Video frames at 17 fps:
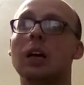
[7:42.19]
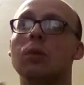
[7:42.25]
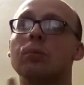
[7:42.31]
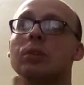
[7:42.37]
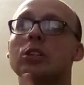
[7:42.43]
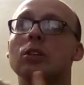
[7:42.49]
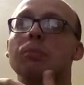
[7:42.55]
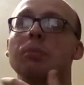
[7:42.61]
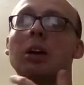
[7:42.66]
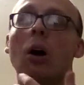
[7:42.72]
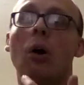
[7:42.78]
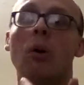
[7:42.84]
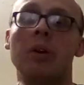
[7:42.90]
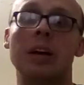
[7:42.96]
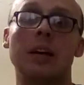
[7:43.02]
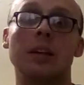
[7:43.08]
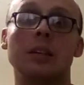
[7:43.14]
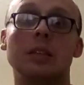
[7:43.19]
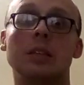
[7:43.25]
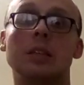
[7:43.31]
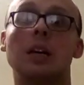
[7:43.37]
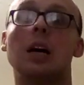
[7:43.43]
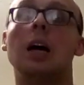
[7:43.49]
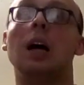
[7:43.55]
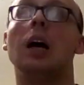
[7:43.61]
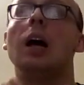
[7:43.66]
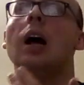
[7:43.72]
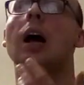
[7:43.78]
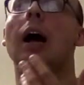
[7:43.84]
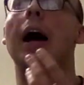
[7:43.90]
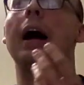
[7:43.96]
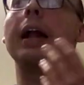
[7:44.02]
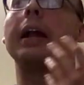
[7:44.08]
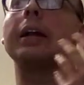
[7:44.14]
we should be honest
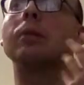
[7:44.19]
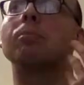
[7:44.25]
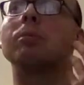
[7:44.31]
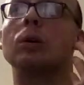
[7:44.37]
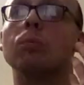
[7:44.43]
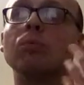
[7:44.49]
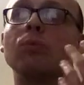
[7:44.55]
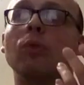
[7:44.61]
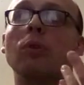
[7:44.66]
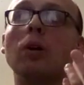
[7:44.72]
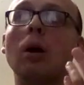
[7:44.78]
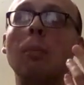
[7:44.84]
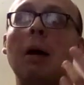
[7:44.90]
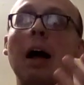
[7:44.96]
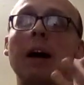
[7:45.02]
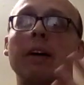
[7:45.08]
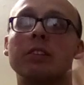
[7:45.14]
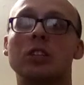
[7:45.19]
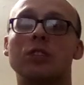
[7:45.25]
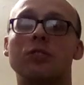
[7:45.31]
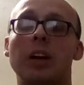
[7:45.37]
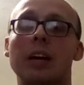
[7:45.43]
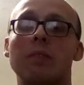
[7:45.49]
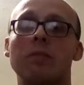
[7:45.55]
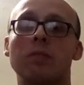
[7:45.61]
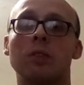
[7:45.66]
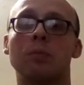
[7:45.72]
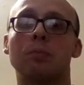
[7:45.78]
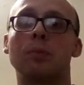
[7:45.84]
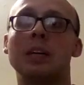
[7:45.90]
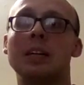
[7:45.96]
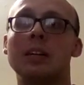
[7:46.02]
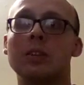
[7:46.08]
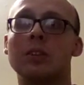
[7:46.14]
and be upfront about our strengths and
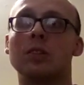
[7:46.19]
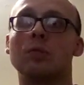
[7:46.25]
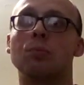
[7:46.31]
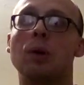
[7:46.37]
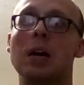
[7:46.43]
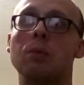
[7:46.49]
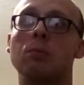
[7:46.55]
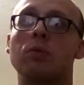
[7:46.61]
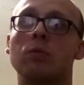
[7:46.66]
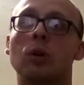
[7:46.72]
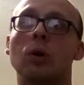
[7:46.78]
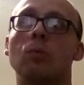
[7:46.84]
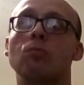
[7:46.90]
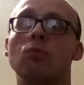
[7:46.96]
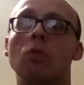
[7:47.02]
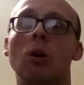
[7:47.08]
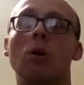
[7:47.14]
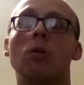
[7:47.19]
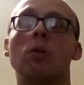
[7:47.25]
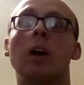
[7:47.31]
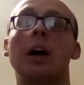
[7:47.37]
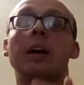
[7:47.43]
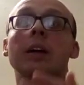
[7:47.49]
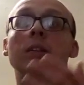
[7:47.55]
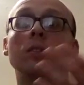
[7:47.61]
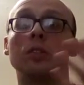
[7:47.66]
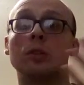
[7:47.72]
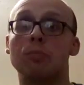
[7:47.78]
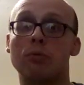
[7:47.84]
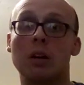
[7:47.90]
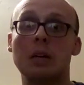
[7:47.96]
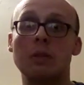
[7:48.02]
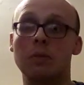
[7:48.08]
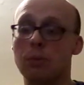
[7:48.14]
weaknesses, where we've gone wrong, and to
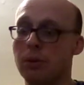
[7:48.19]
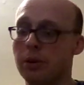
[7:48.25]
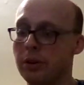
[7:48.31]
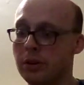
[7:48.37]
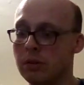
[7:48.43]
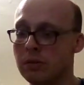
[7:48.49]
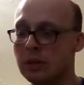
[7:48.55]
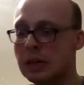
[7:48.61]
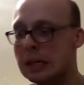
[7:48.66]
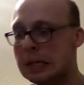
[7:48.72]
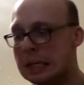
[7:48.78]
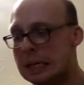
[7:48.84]
pray for one another.